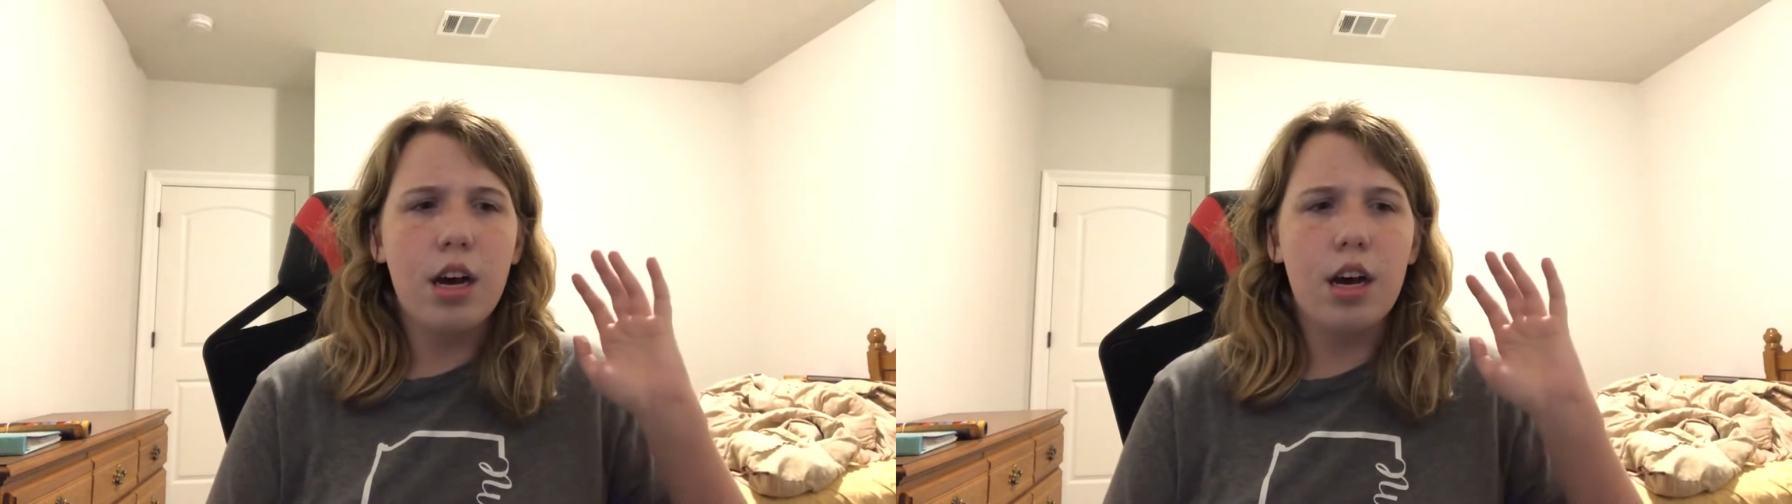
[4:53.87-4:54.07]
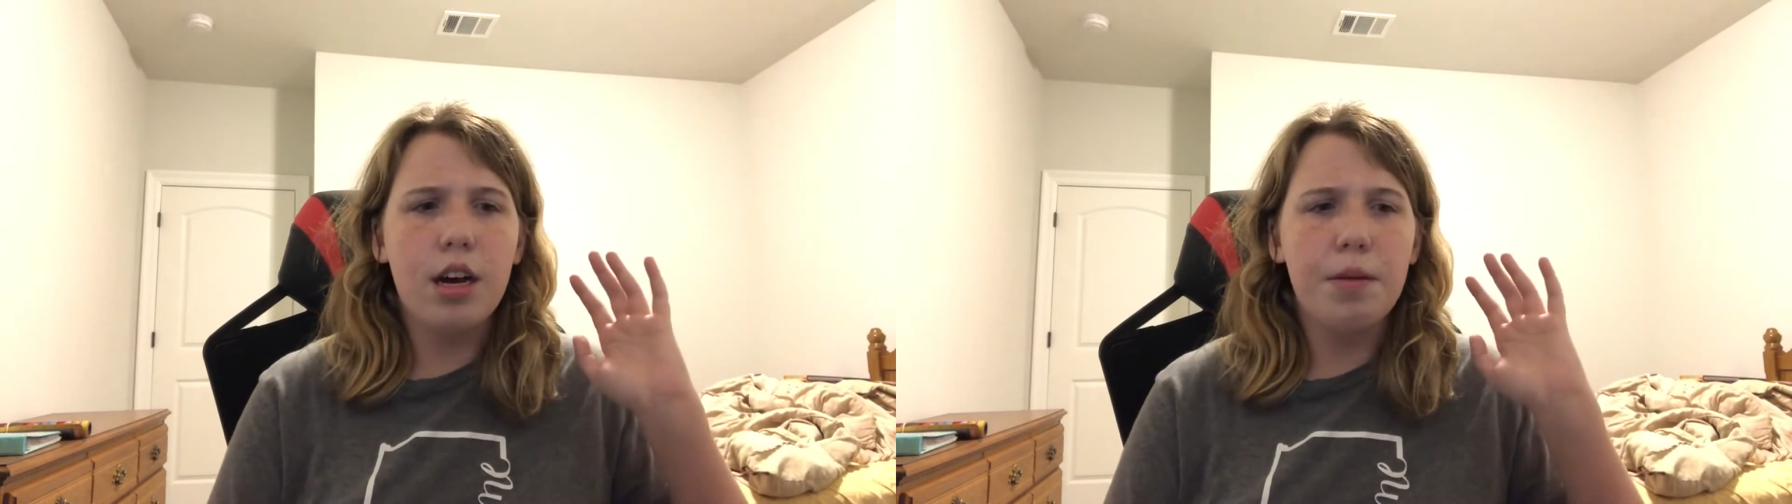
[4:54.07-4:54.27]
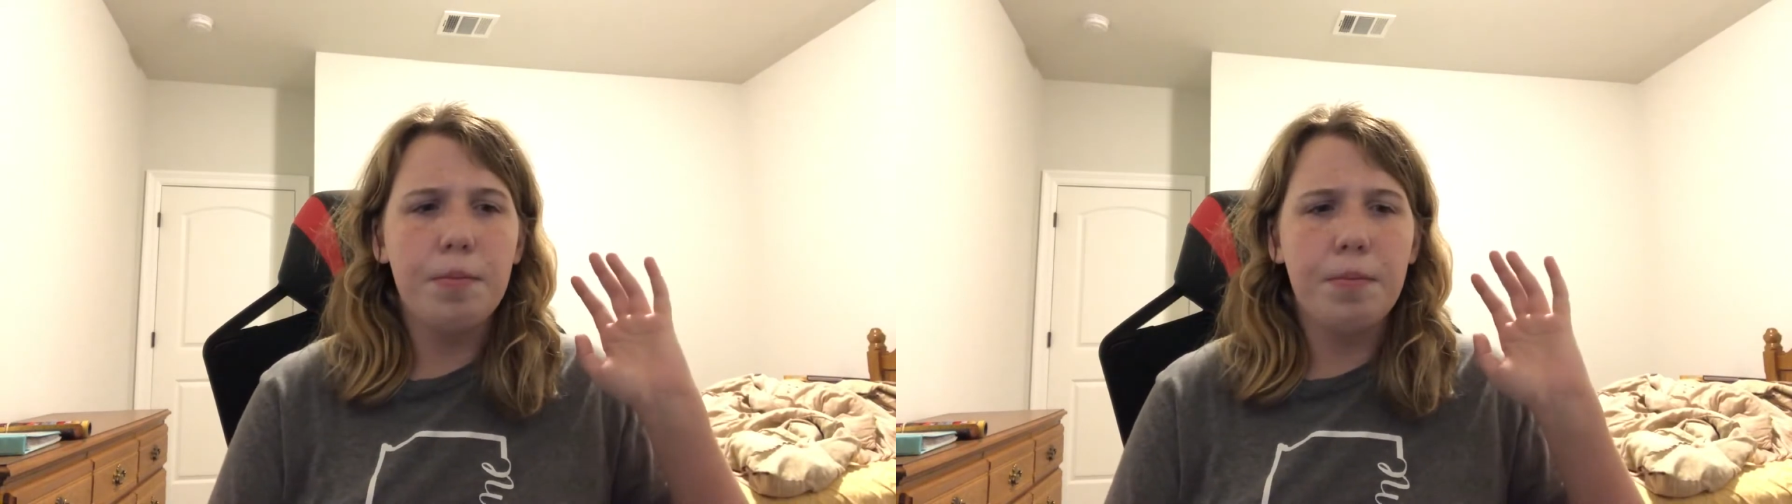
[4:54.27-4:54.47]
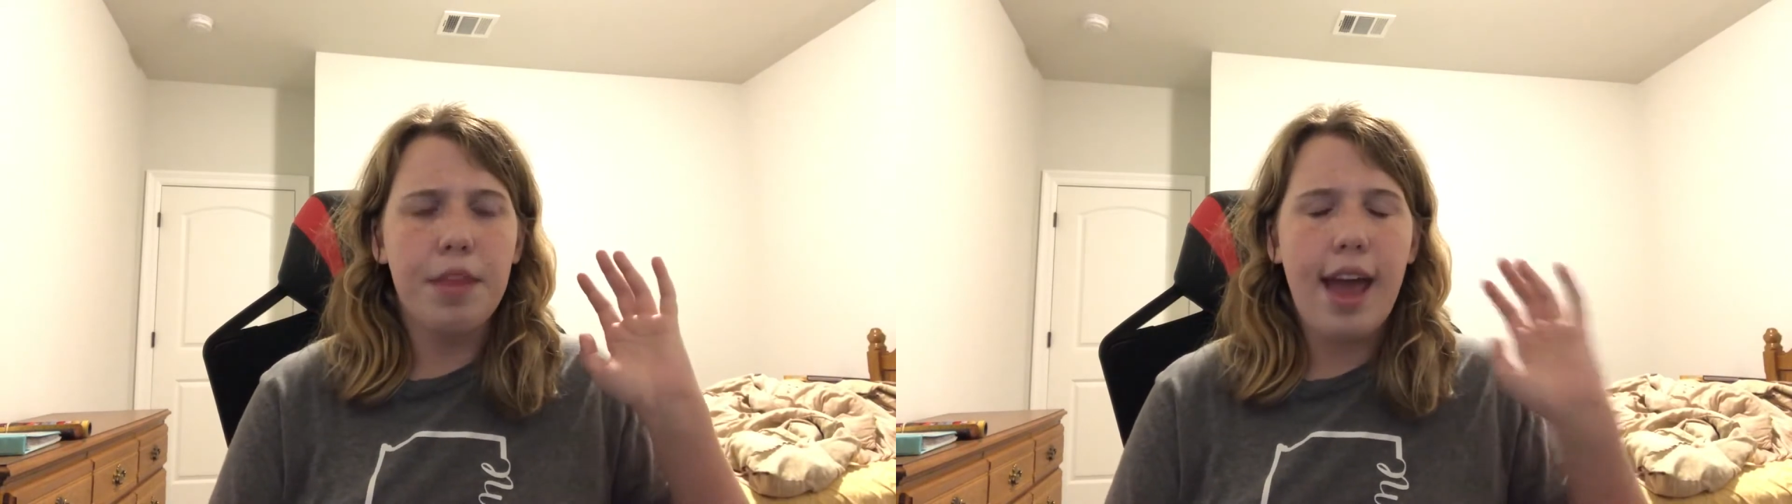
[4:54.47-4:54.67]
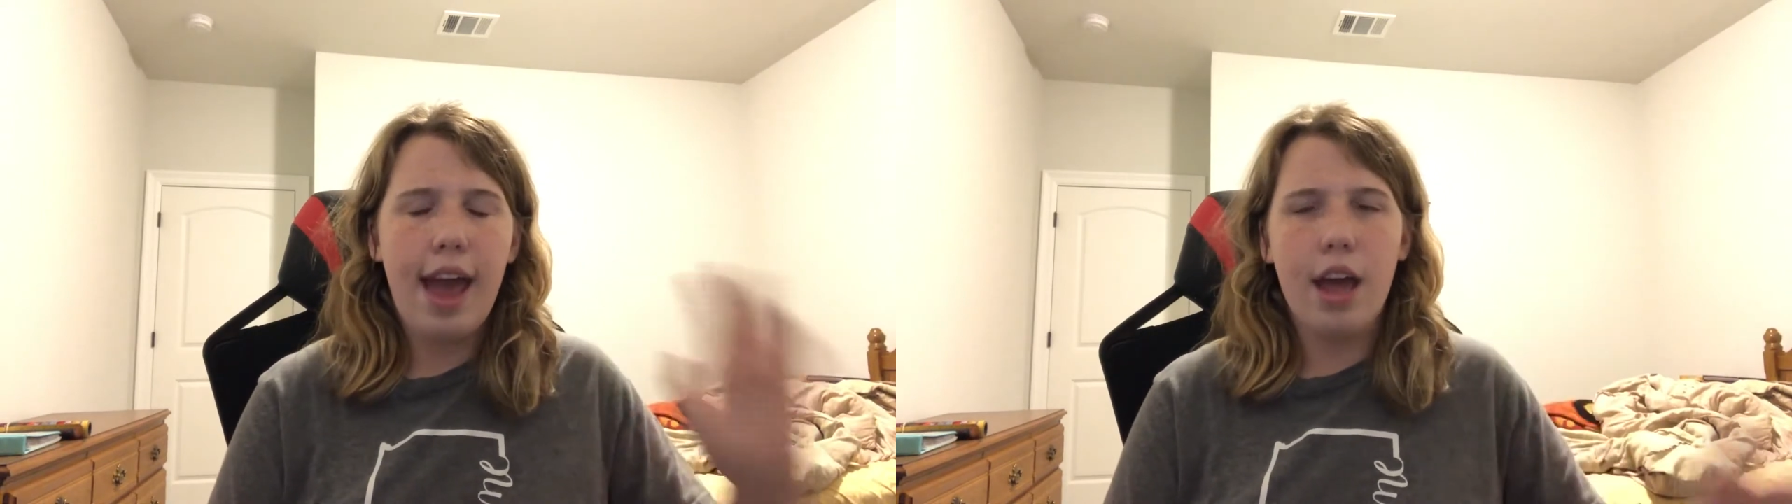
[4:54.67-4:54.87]

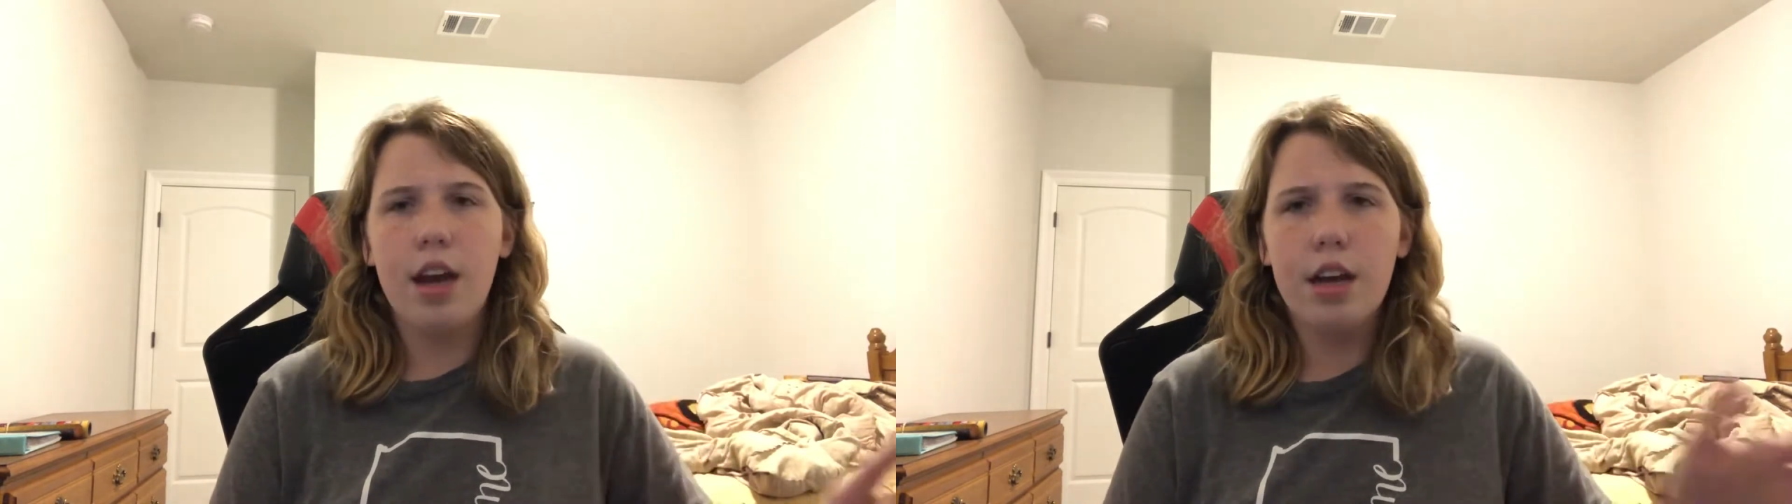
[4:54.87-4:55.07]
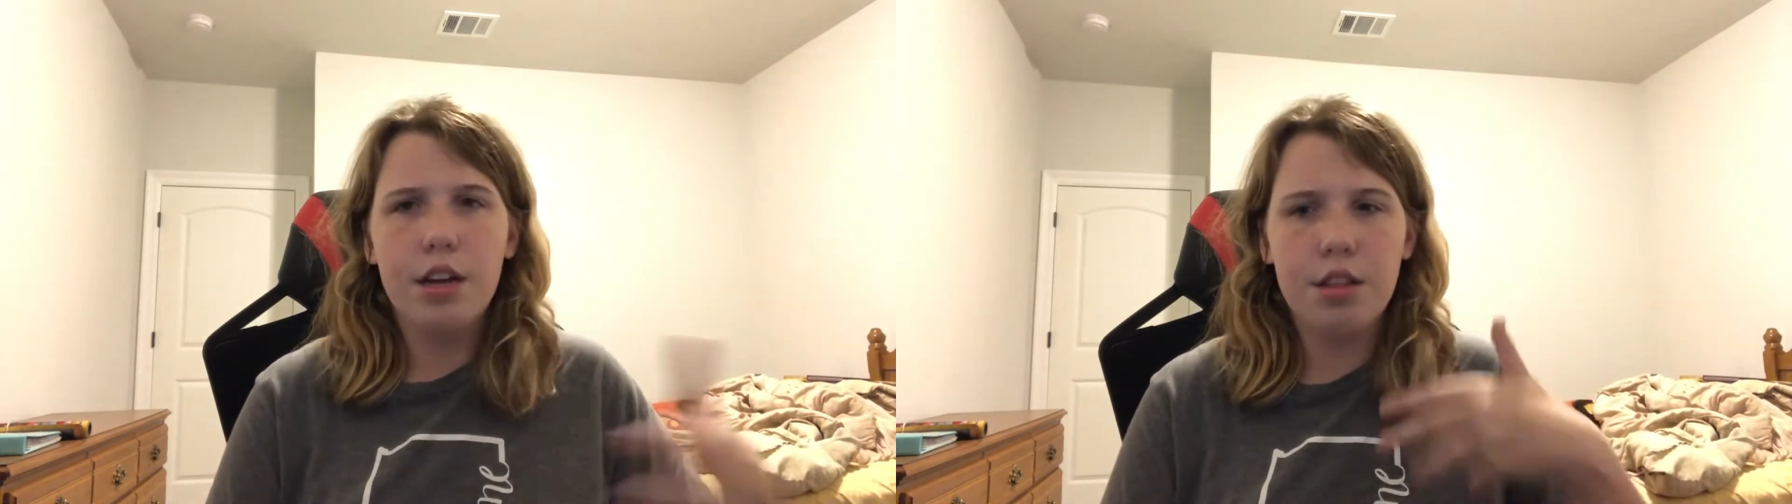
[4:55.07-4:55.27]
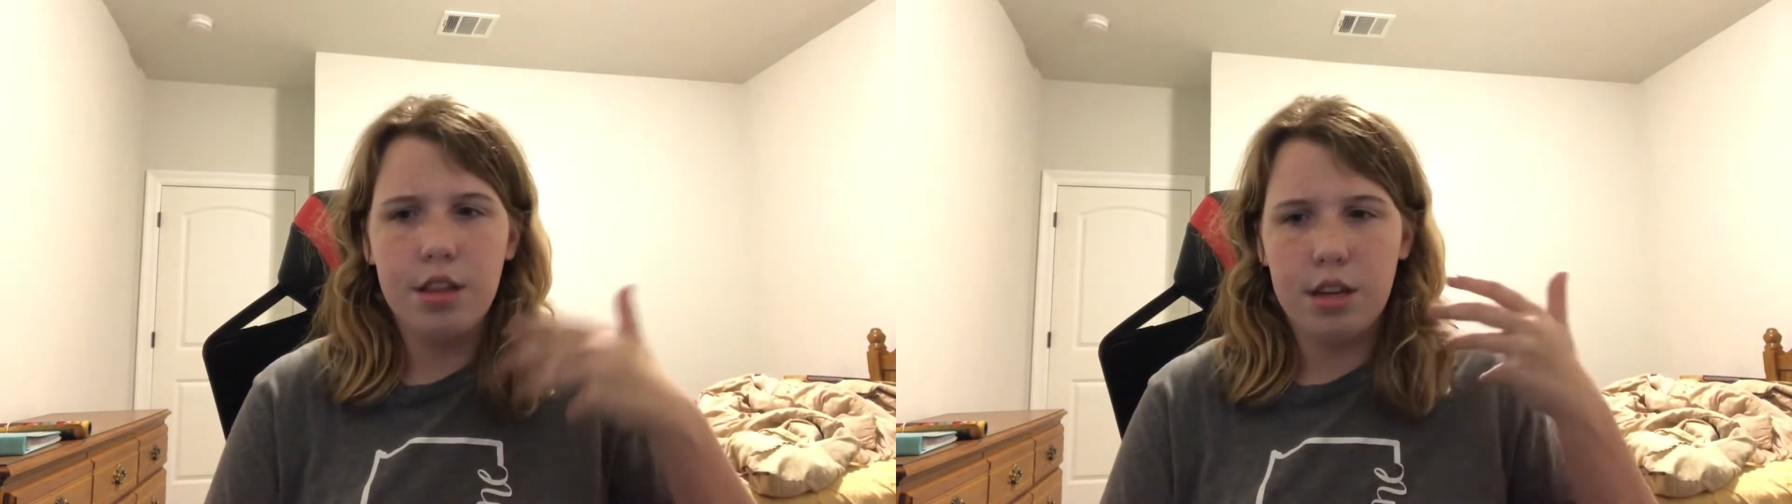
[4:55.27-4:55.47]
Hannah,